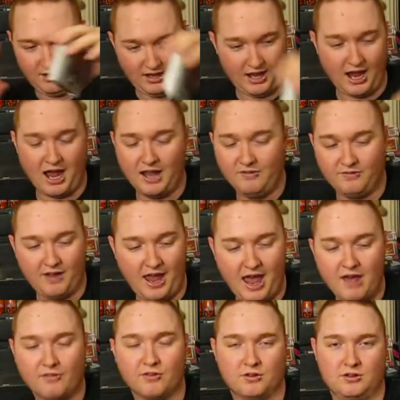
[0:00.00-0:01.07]
I've
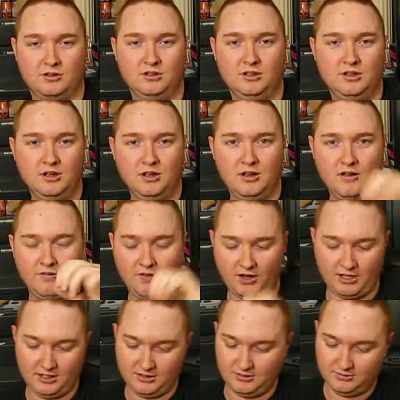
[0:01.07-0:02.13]
ever
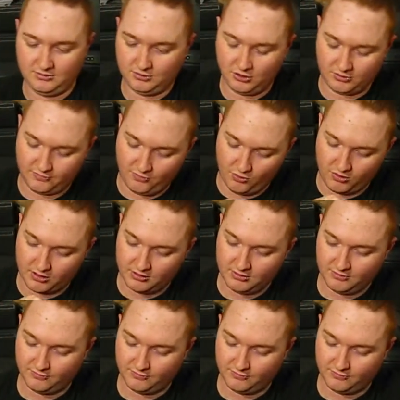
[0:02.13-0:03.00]
fucking looked for